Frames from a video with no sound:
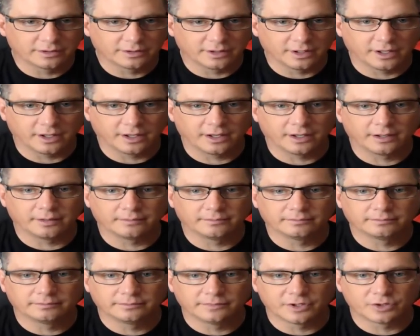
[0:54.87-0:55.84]
Um,
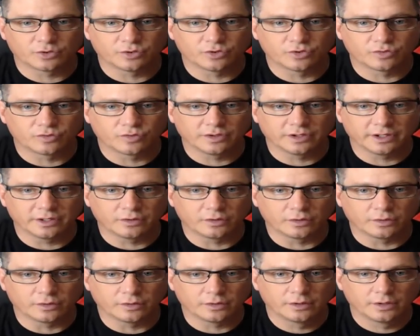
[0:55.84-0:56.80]
this one's really
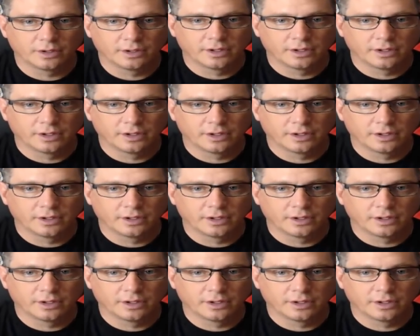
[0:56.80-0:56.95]
cool.